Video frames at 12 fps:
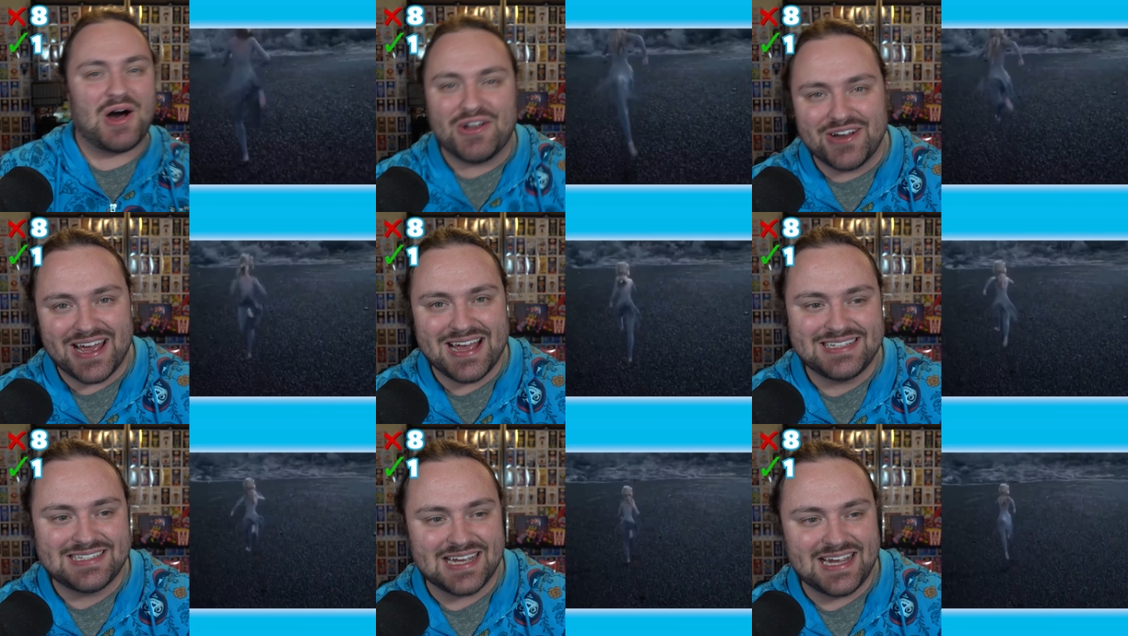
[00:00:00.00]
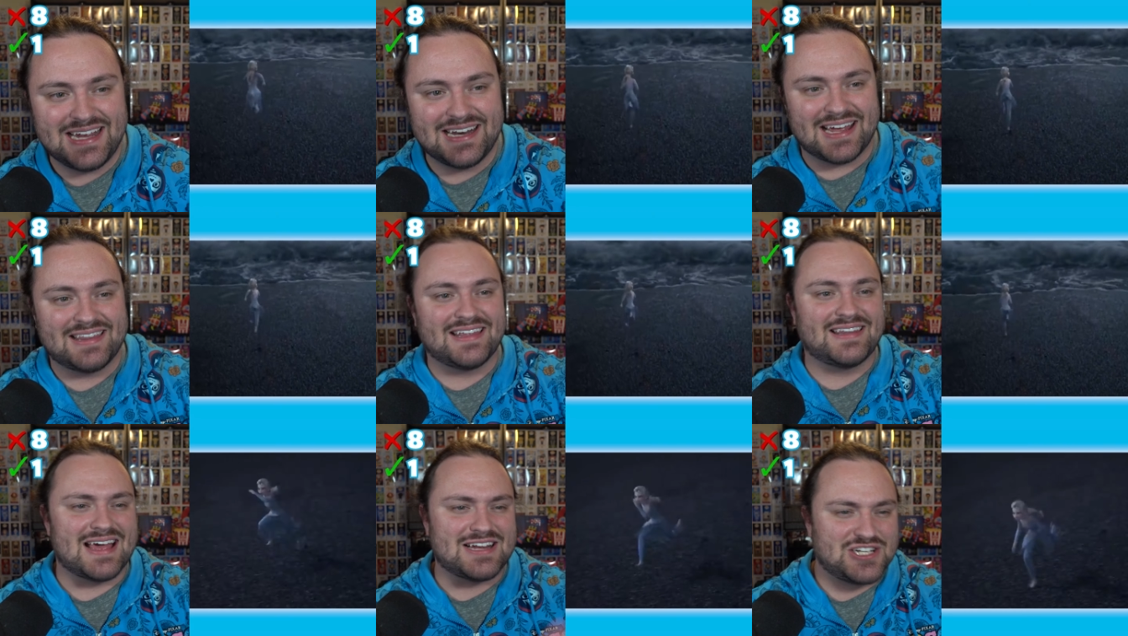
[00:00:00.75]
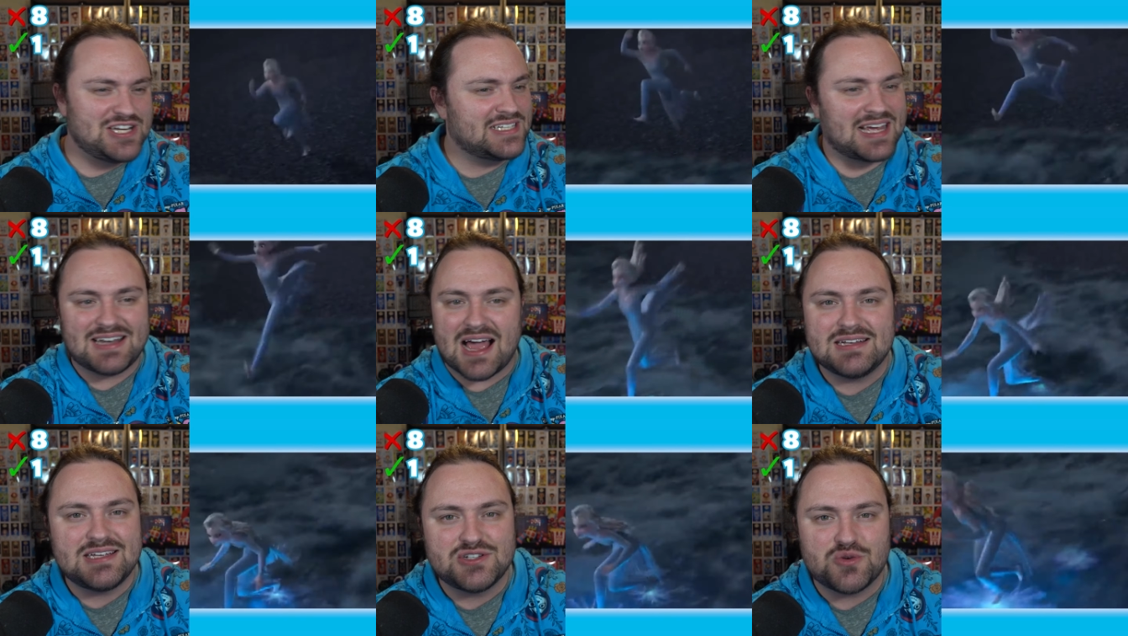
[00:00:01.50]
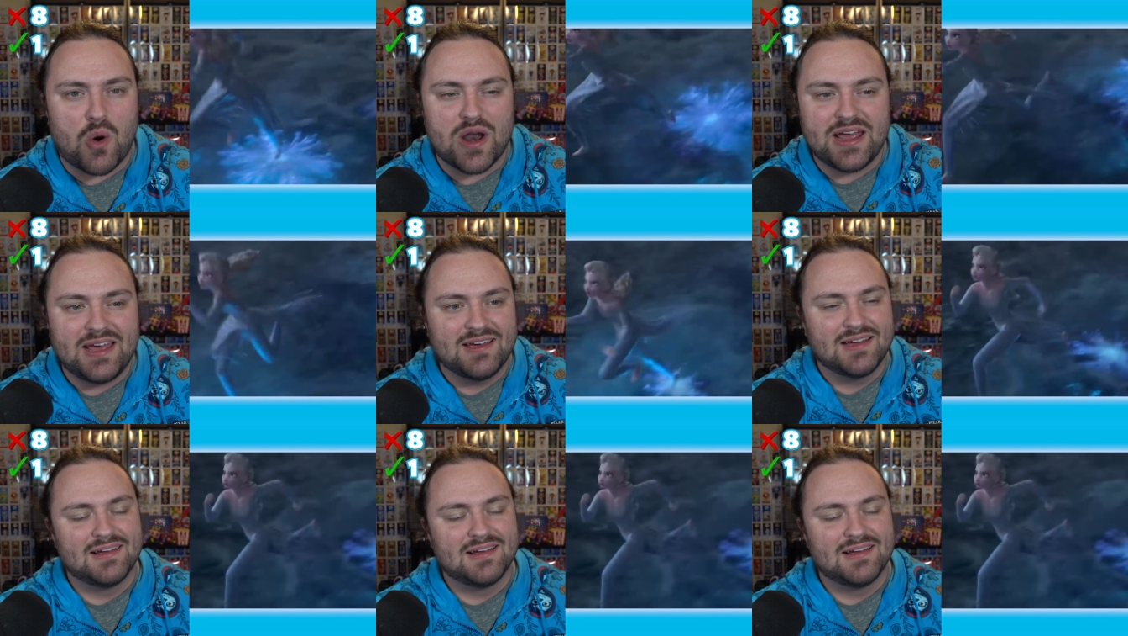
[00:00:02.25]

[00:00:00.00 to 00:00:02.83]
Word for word: Anna 18 and then like she's like 19, 20?